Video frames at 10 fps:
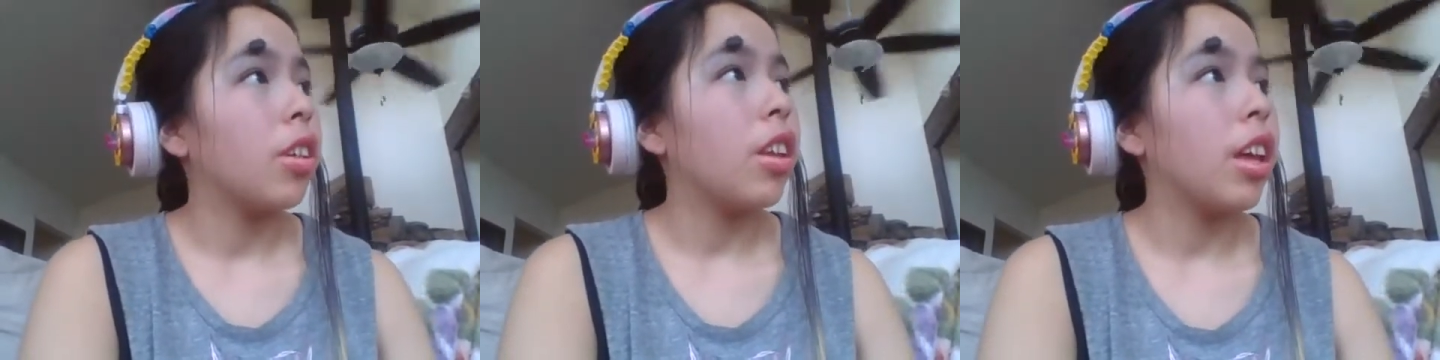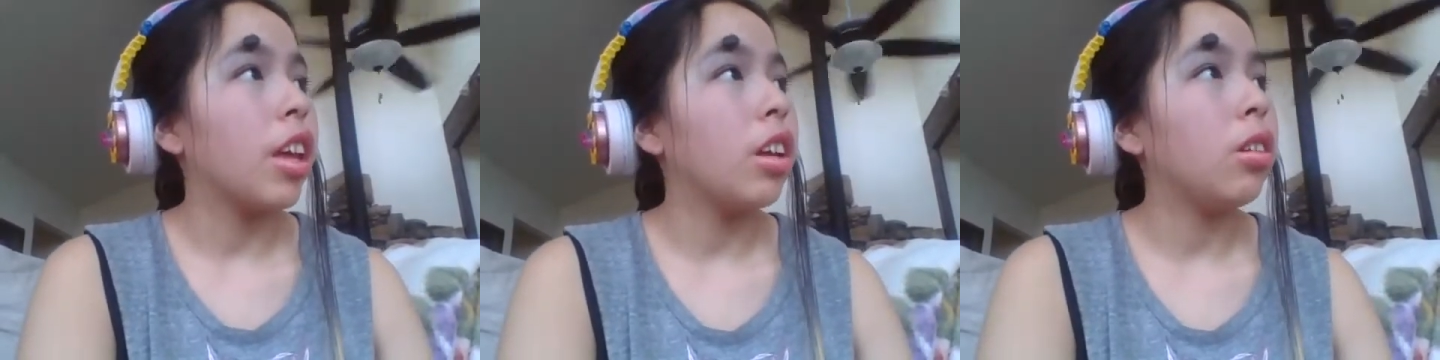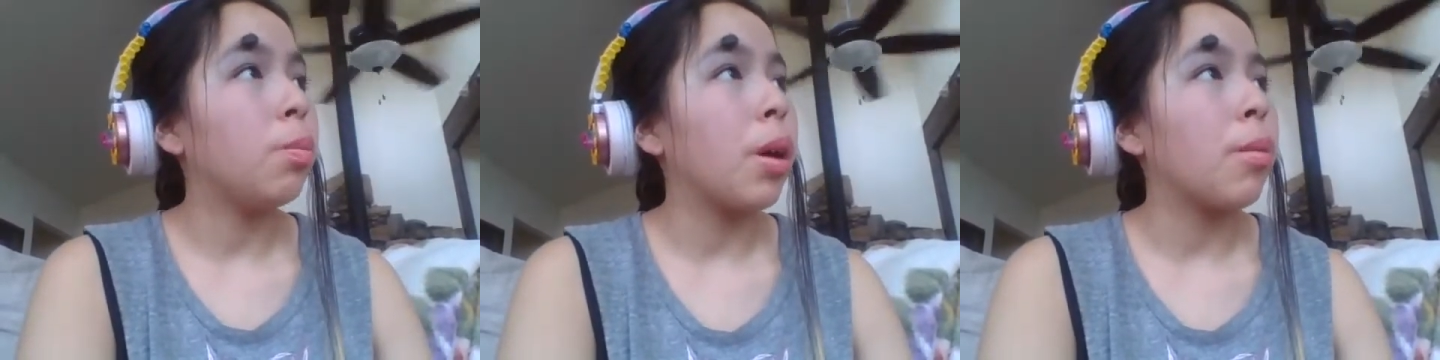The
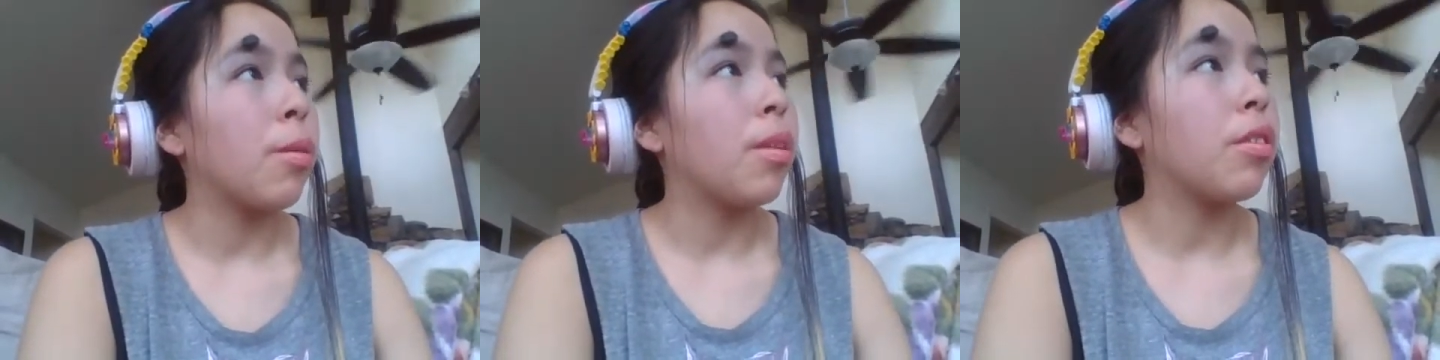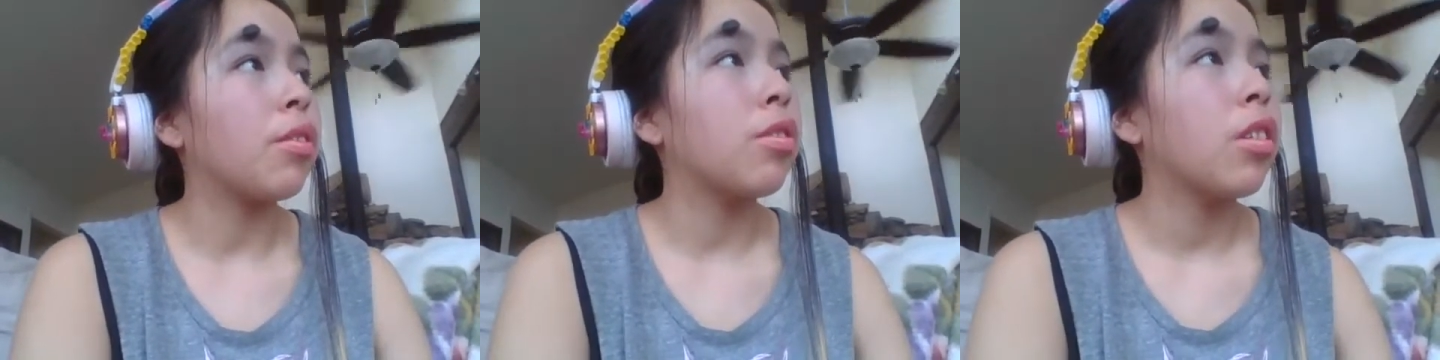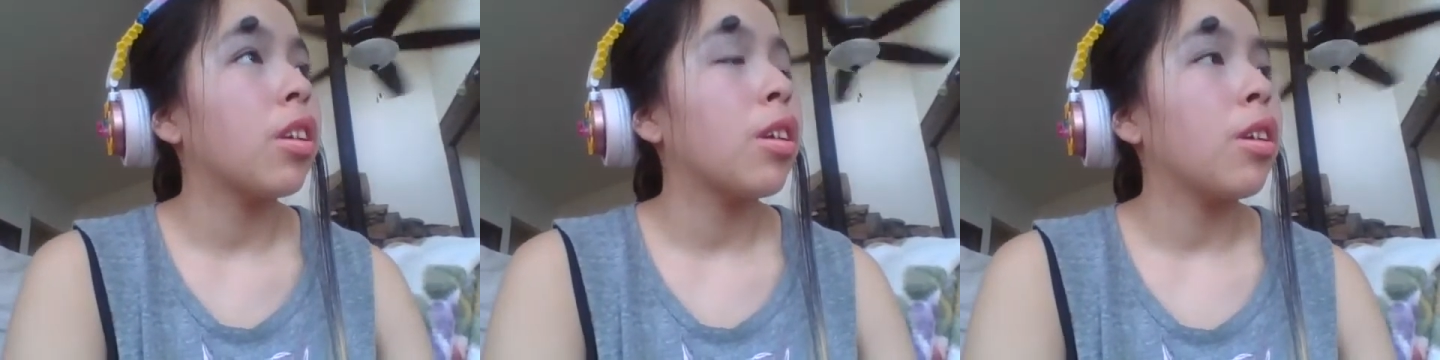hill by my mother's
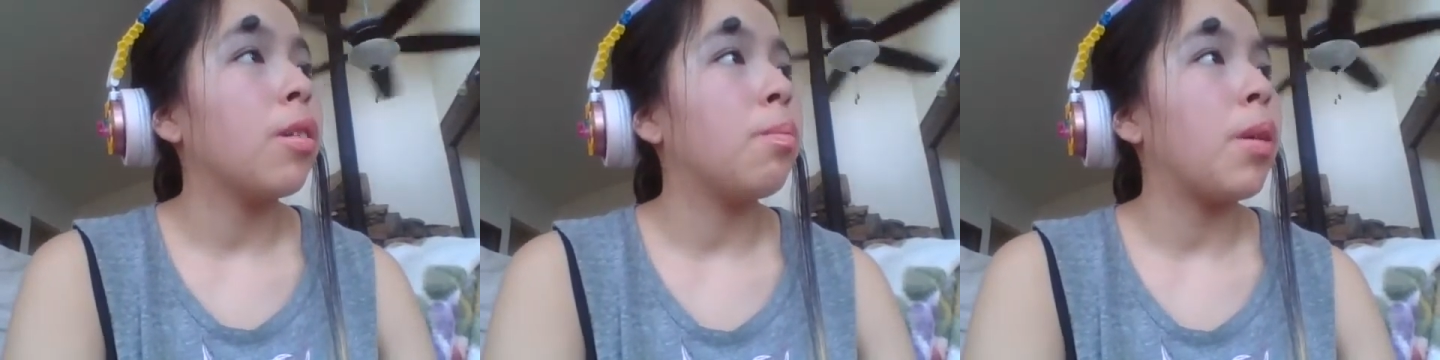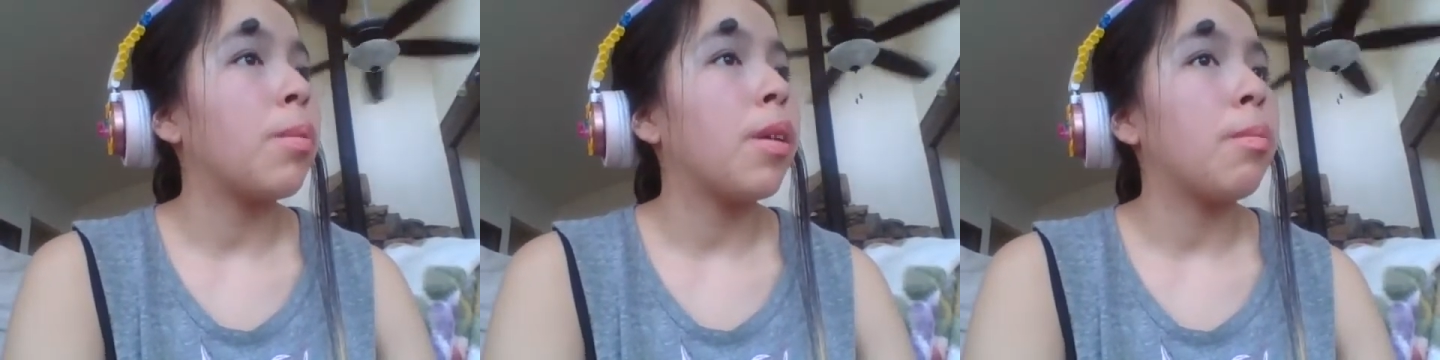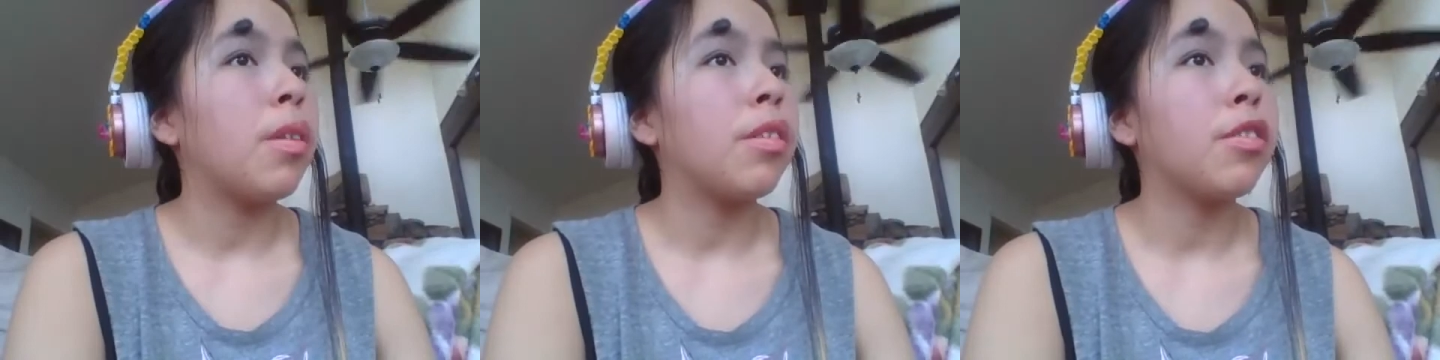
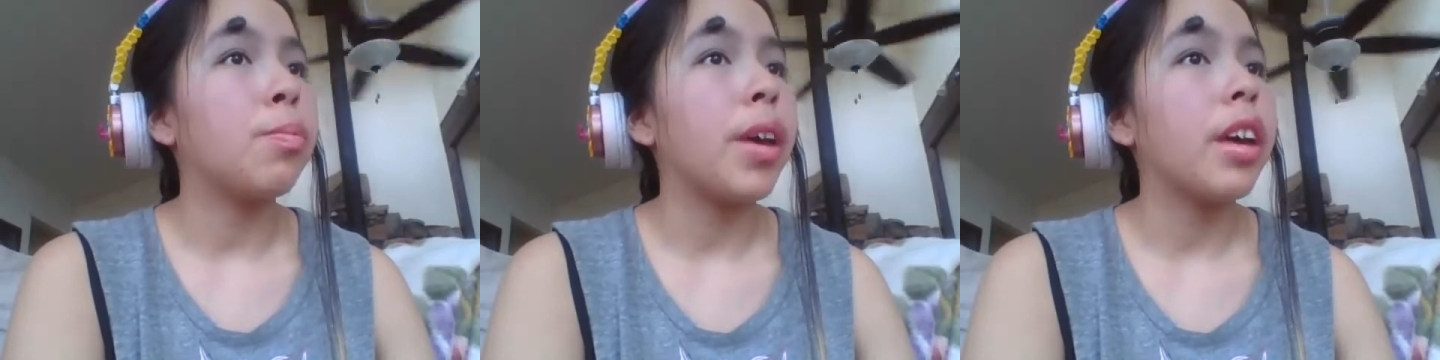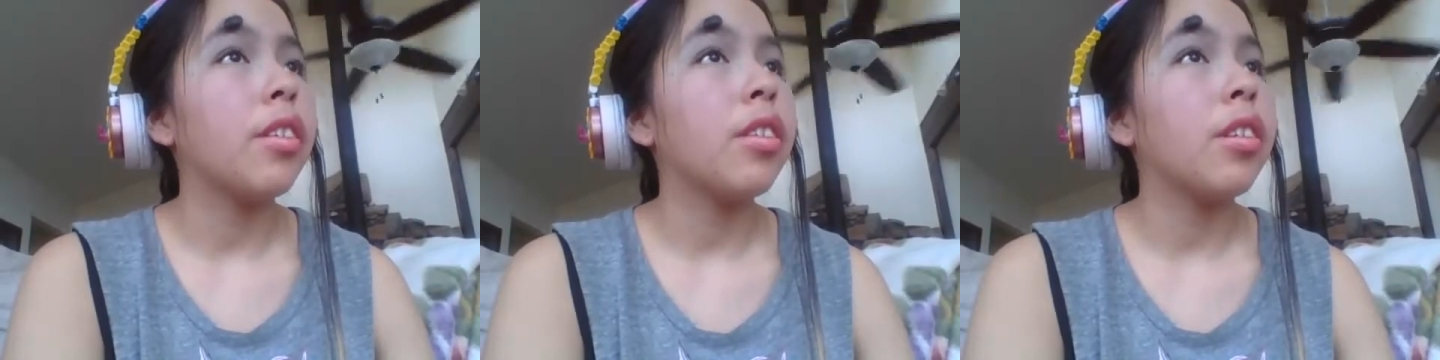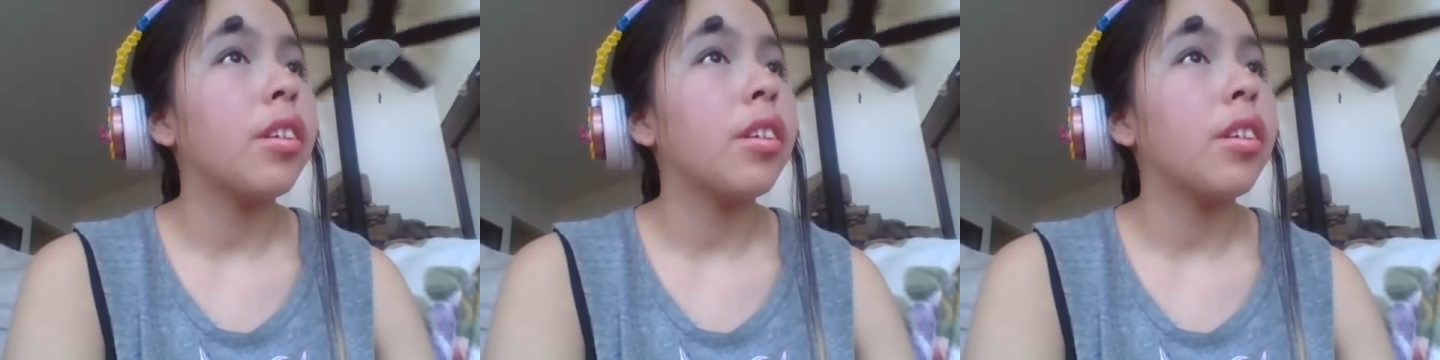bed,